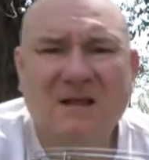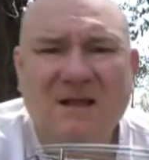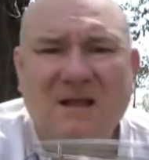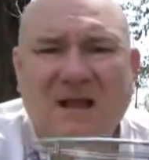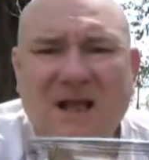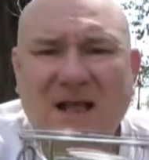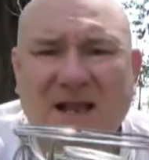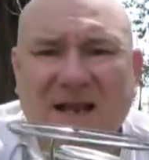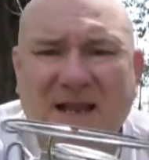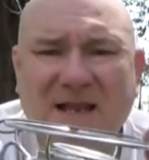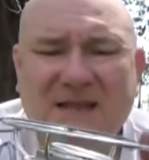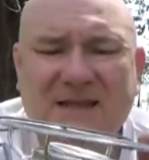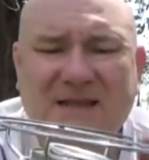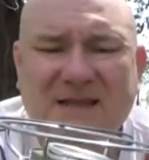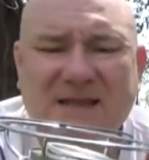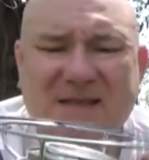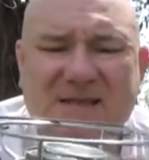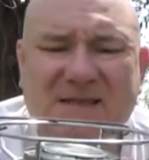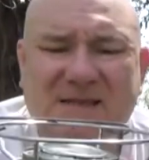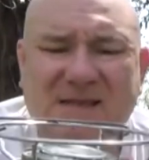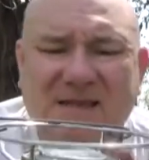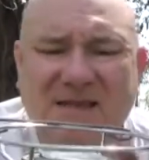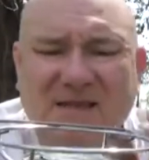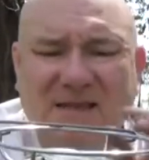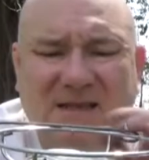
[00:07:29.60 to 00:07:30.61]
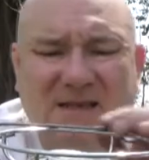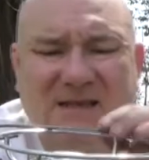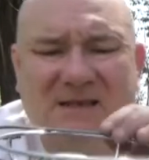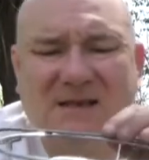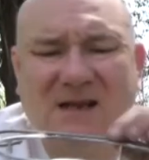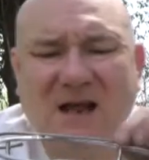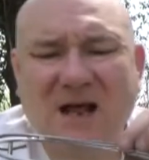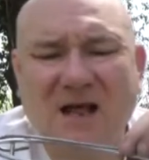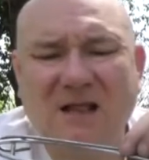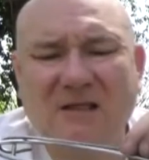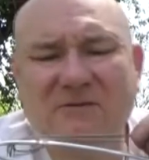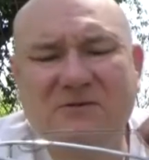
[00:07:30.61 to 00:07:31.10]
I got this at the
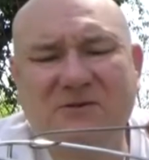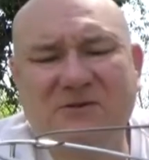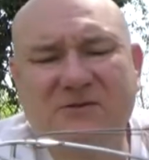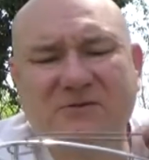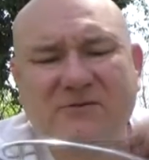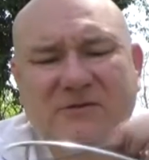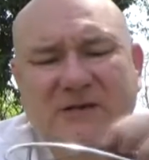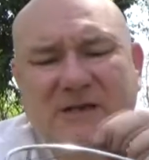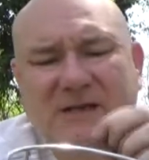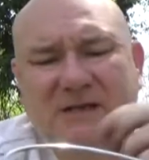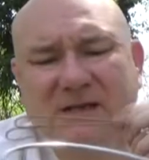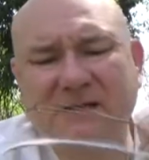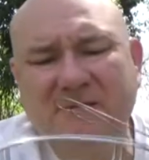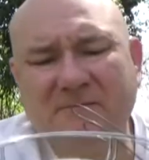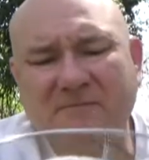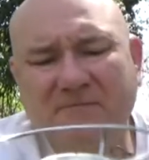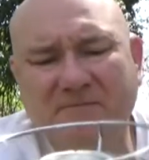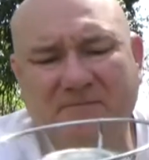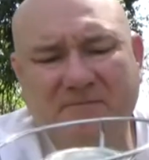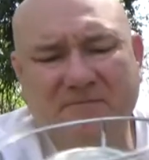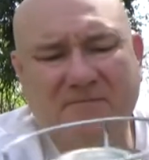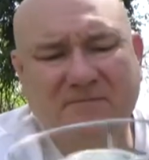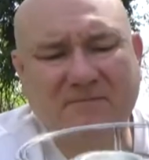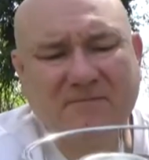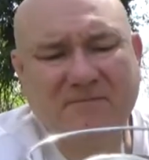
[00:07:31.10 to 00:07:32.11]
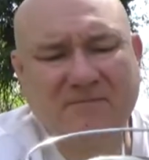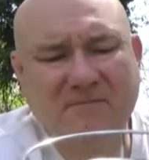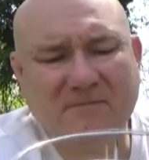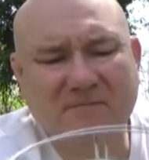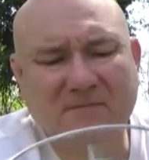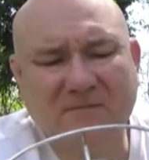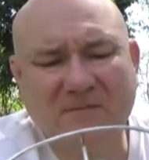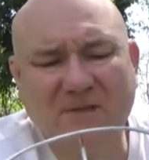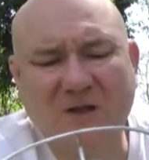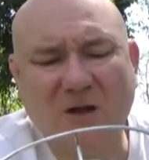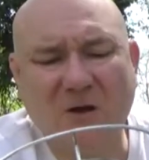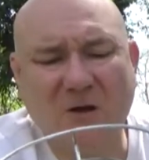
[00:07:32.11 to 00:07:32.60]
Dollar Tree.
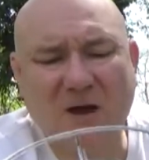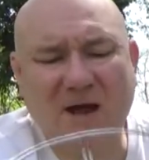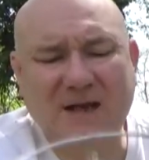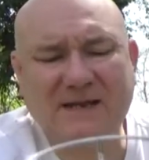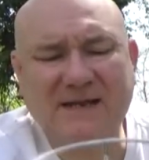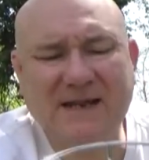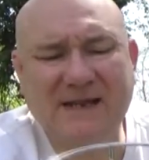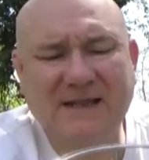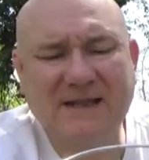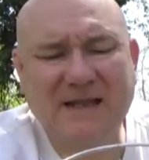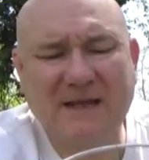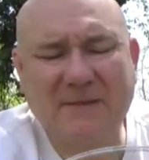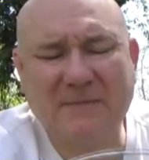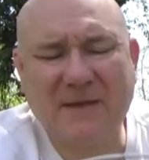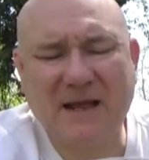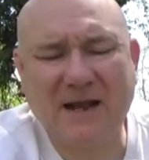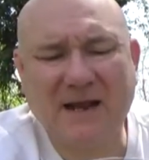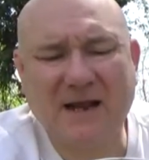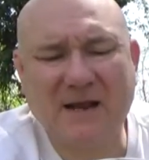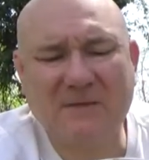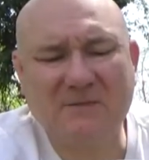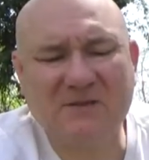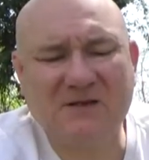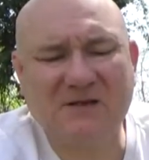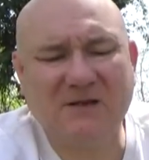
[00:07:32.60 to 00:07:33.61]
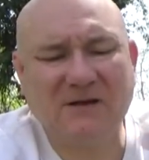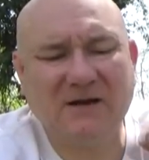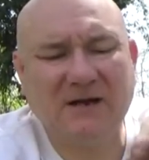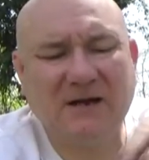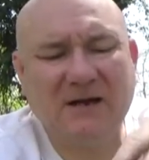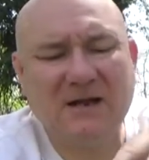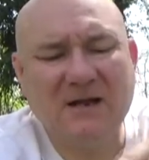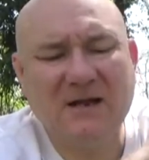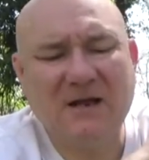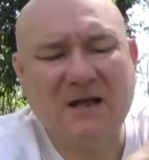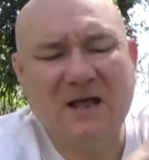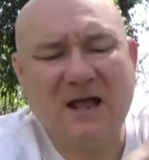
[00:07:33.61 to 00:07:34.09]
No, I take that back. I'm sorry.
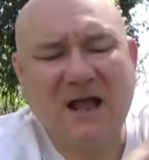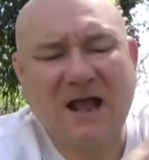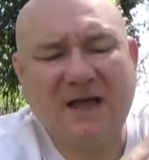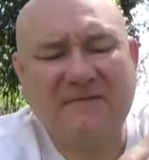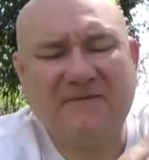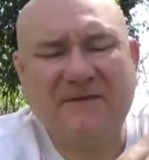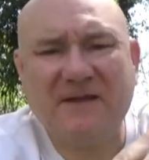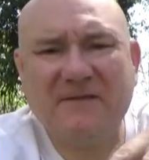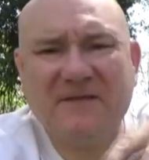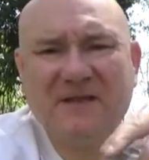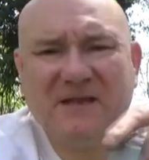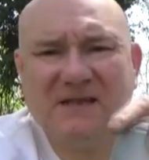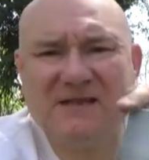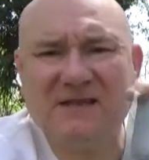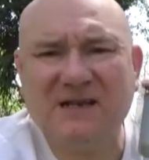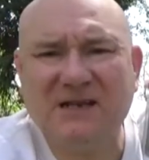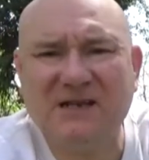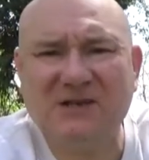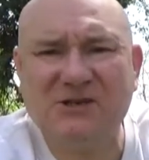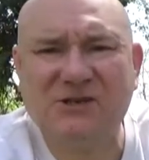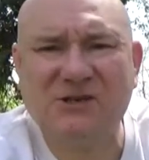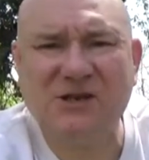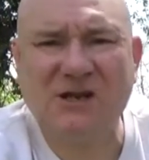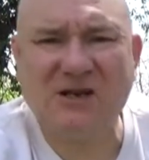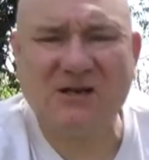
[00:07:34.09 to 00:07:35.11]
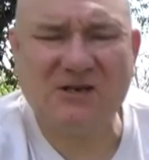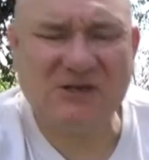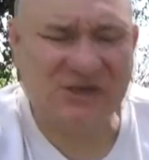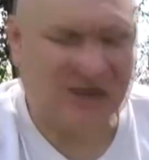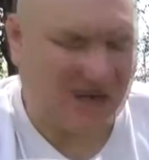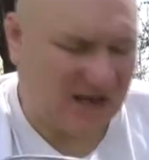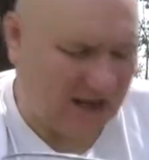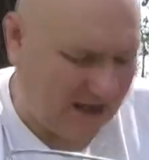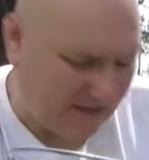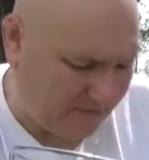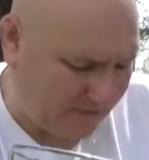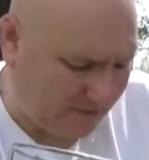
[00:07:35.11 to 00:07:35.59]
I found this at a junk
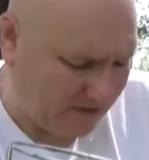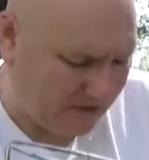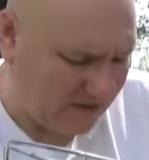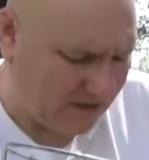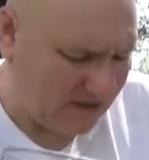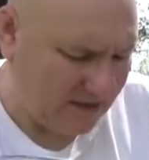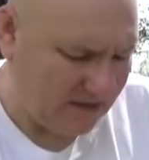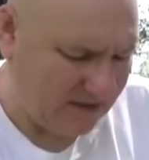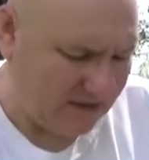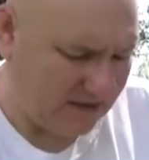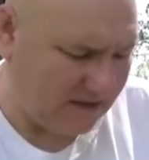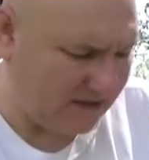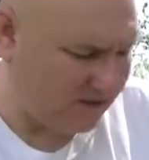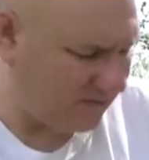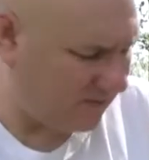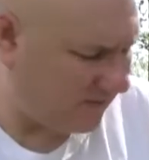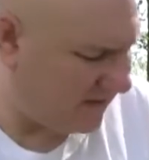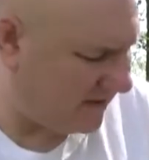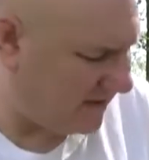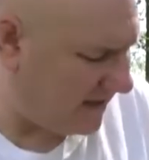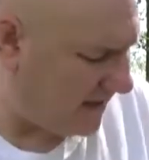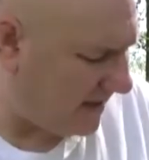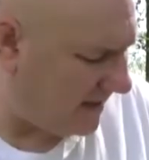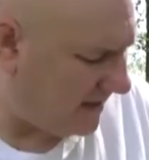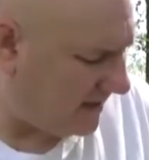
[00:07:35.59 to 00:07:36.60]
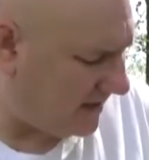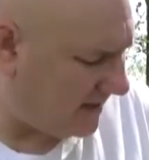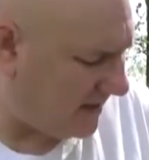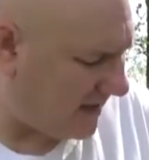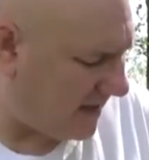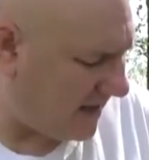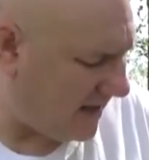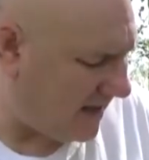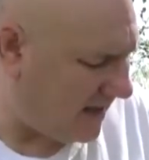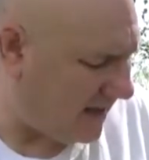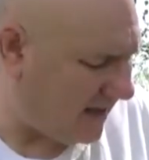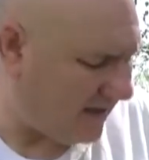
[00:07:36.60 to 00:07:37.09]
shop. This was
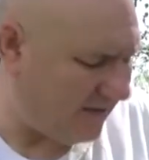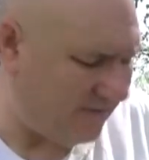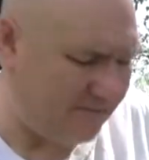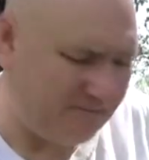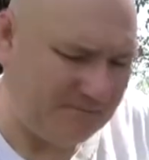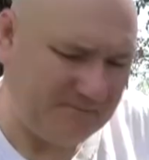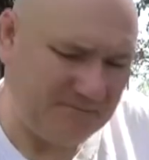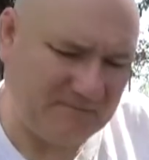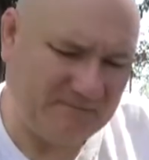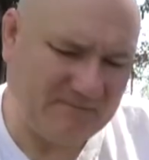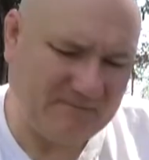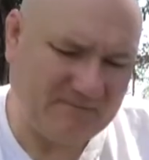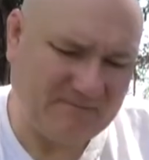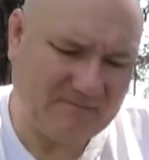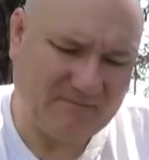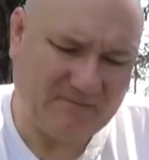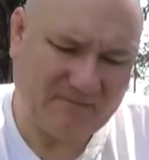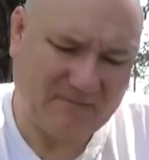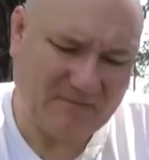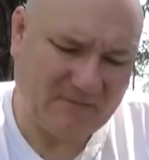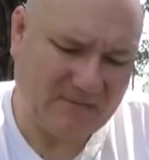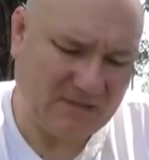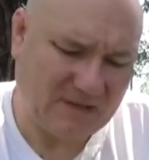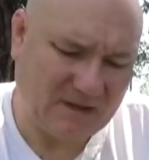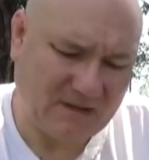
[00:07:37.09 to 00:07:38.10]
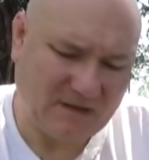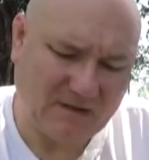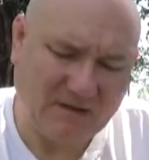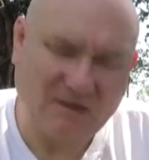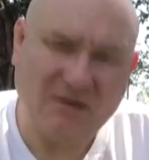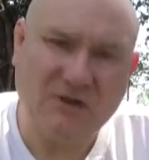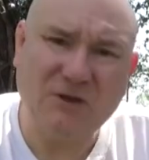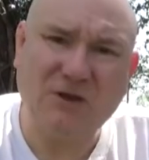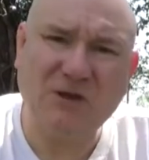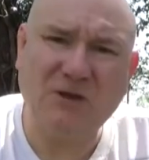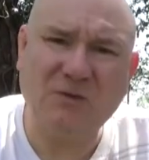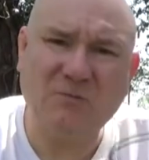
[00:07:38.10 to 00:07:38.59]
at
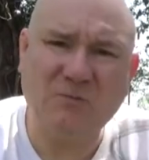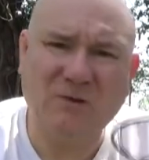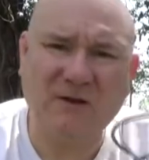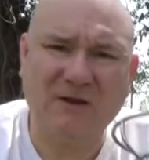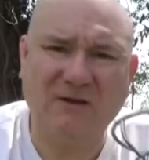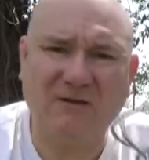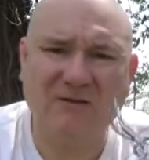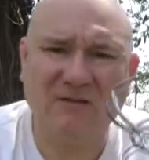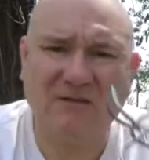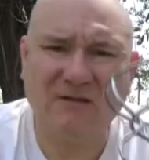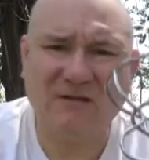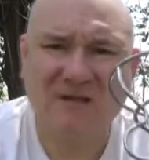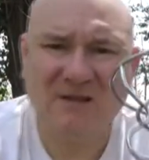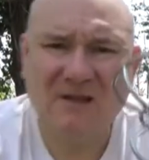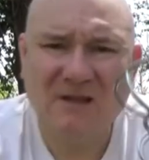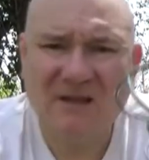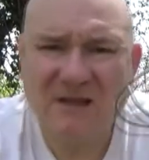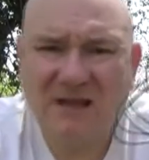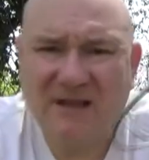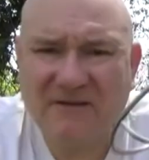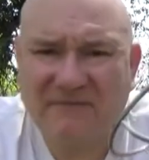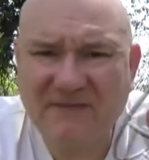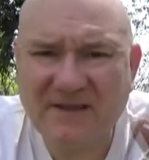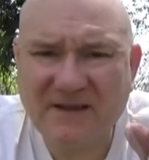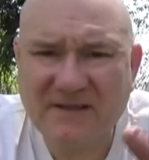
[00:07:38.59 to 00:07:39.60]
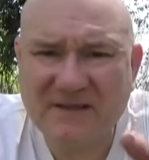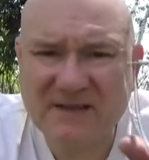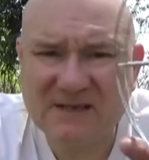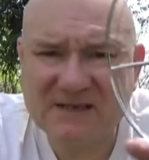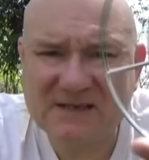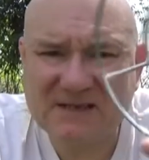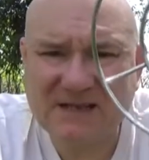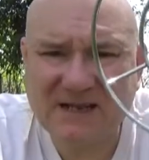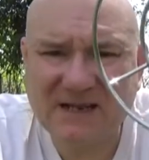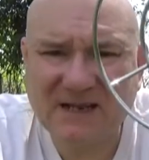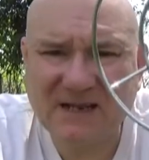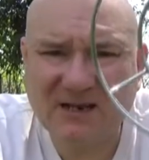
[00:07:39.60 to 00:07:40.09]
Goodwill. Found
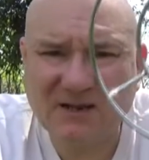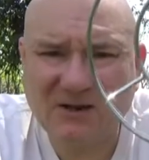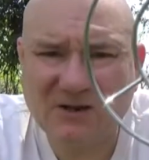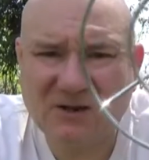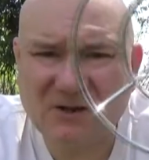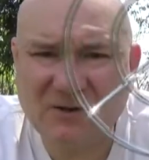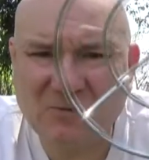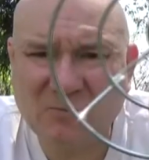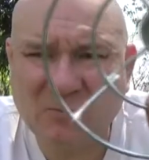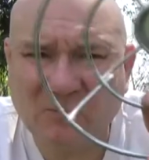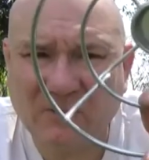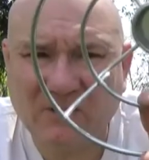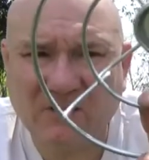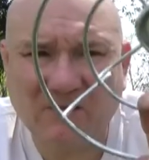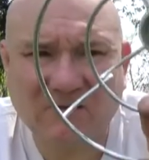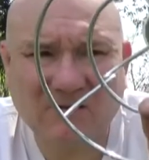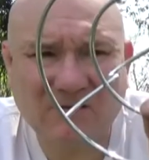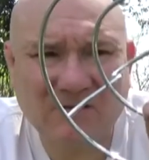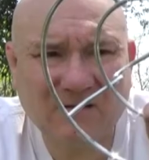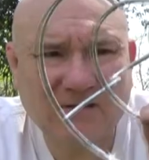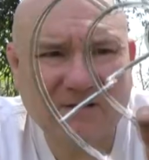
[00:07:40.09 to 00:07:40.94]
this thing at Goodwill.